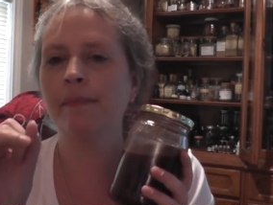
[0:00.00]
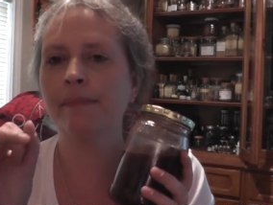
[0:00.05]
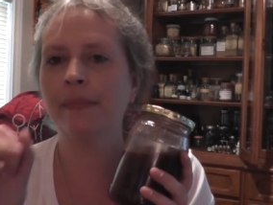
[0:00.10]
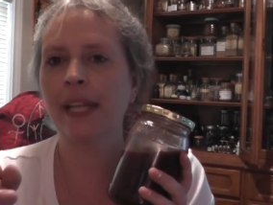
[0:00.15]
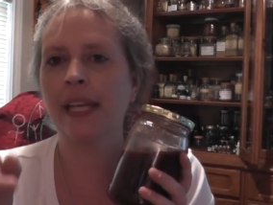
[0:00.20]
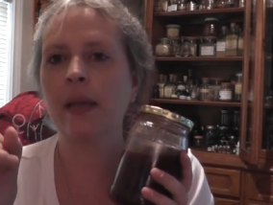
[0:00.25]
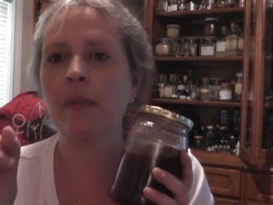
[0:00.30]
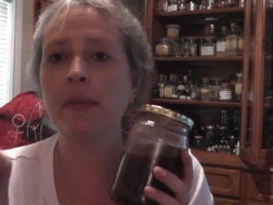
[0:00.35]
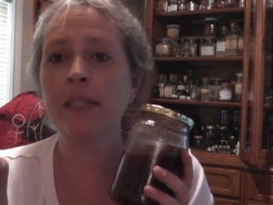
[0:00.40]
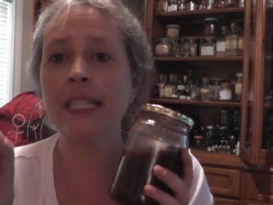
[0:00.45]

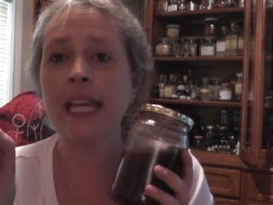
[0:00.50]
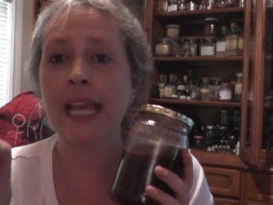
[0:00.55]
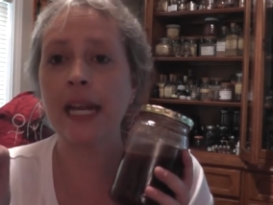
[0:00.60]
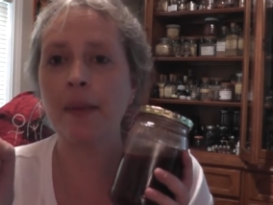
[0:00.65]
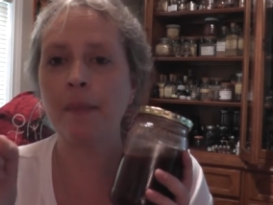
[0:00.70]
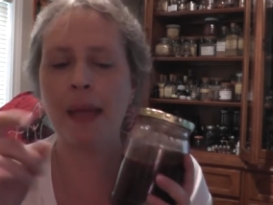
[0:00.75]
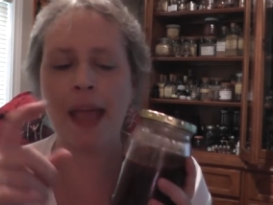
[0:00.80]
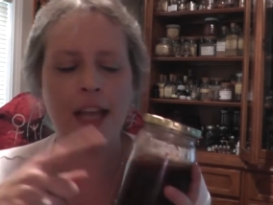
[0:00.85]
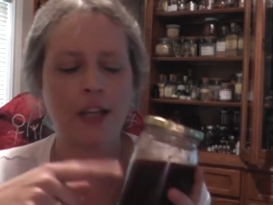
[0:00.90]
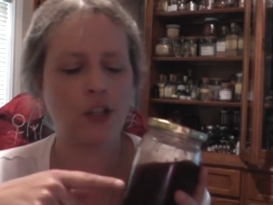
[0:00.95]
like a potato
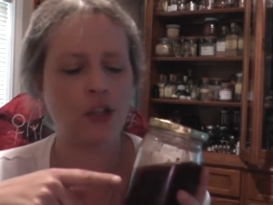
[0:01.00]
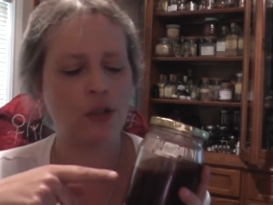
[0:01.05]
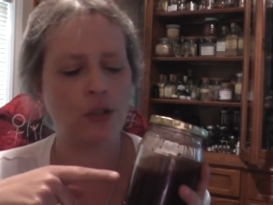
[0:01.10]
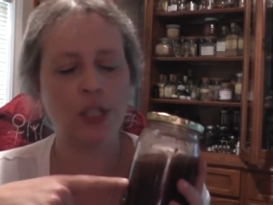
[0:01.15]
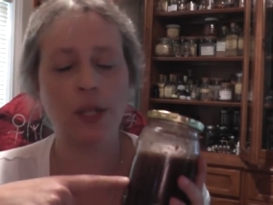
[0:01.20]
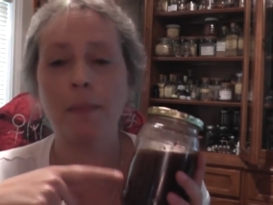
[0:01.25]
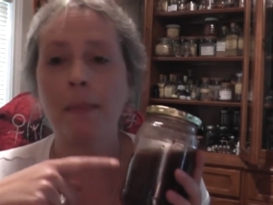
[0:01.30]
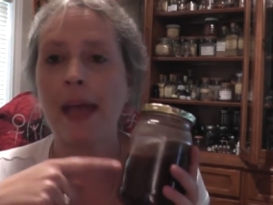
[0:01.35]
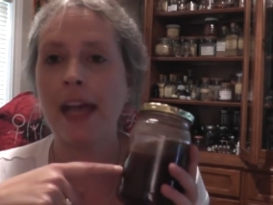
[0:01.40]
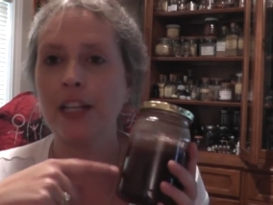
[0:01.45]
masher,
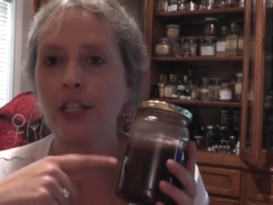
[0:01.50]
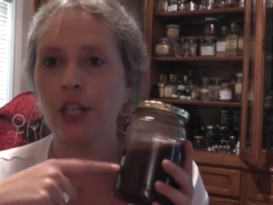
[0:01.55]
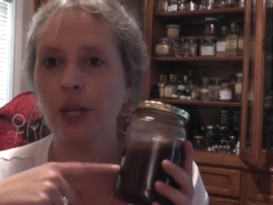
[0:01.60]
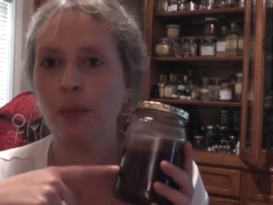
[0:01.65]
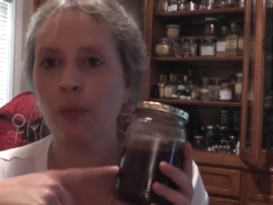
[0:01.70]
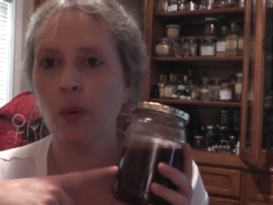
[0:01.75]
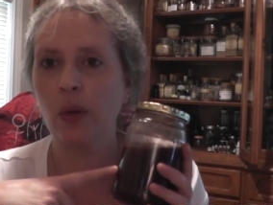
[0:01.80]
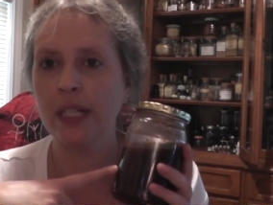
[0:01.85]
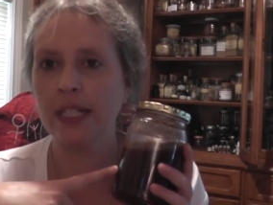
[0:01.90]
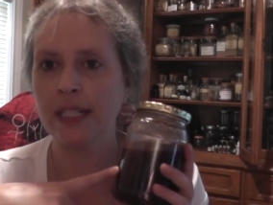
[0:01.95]
to mash
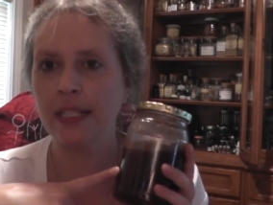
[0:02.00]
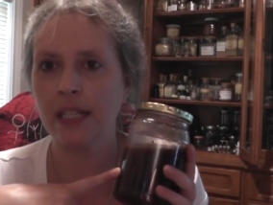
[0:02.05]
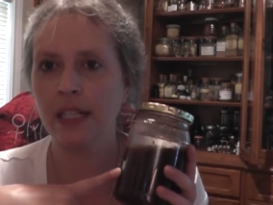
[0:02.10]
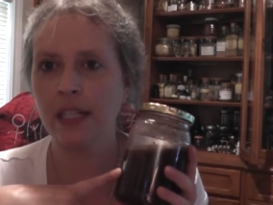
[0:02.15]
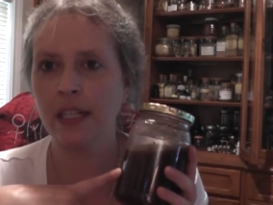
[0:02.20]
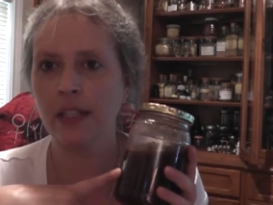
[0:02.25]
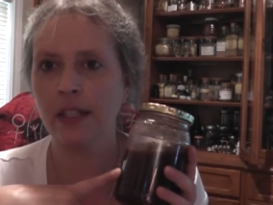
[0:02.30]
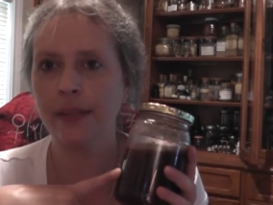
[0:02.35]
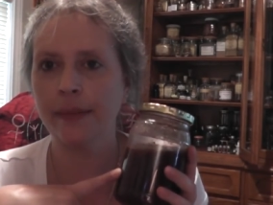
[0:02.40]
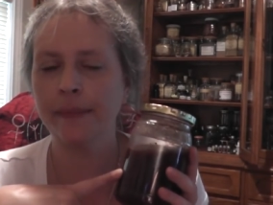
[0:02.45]
up what is in
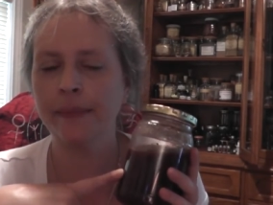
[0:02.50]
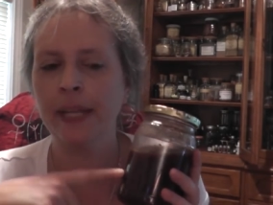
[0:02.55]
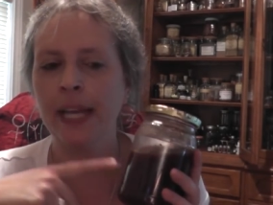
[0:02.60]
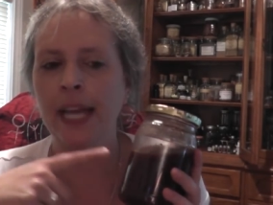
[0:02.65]
here.